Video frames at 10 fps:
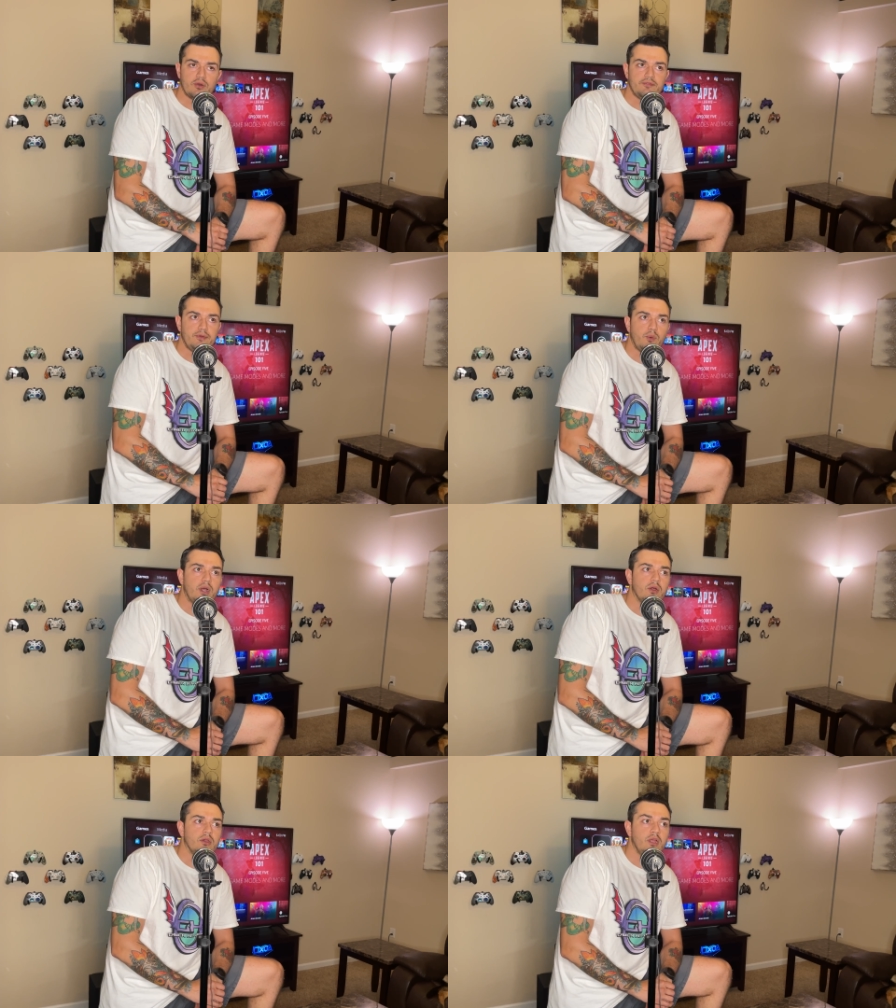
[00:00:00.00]
if you
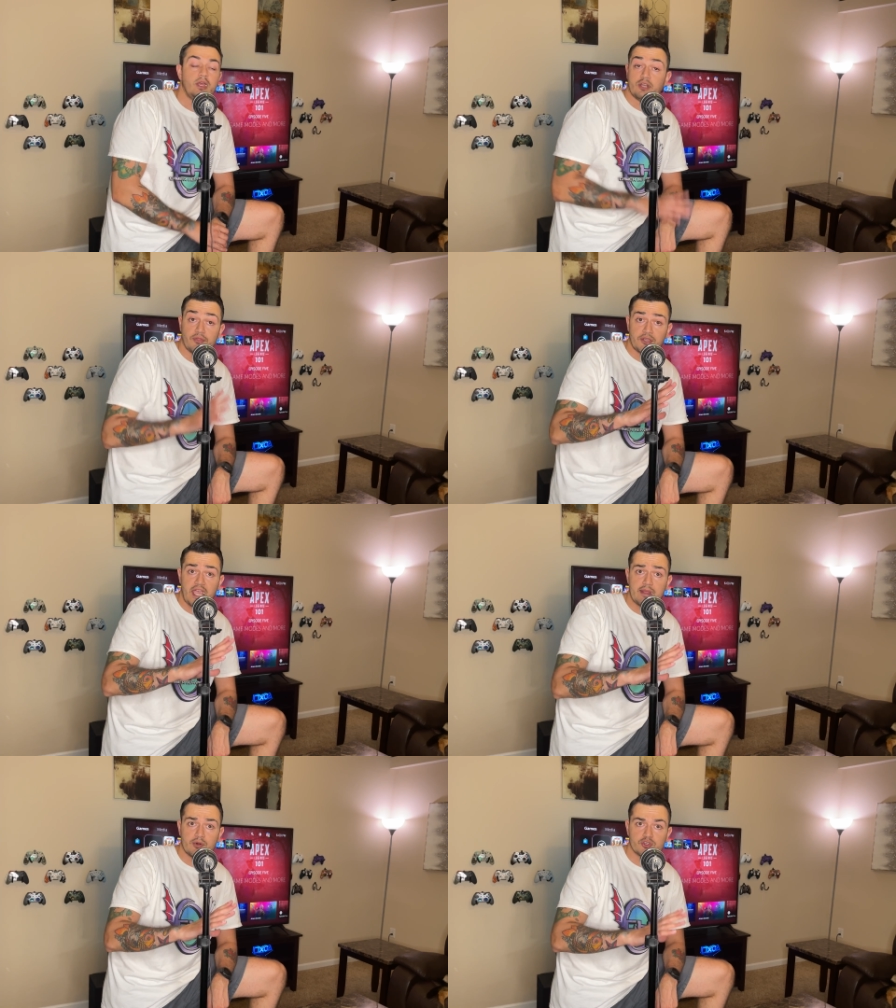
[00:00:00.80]
will. Not the
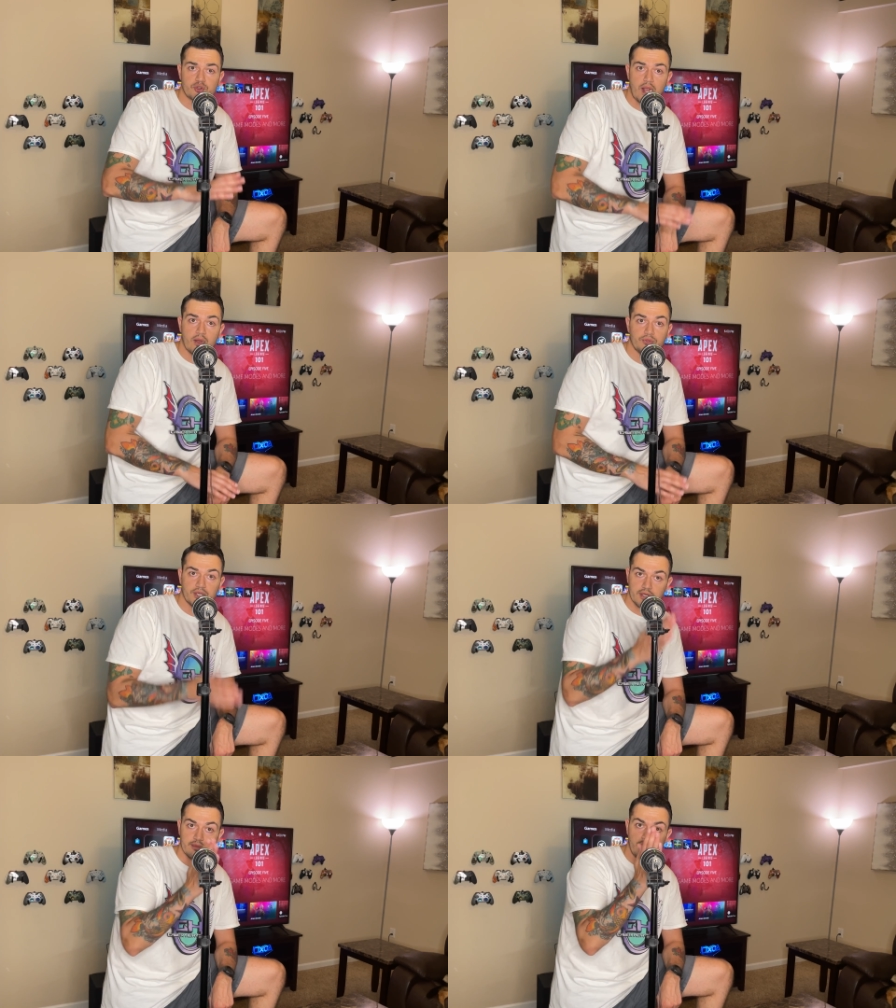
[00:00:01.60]
gamer shroud, the,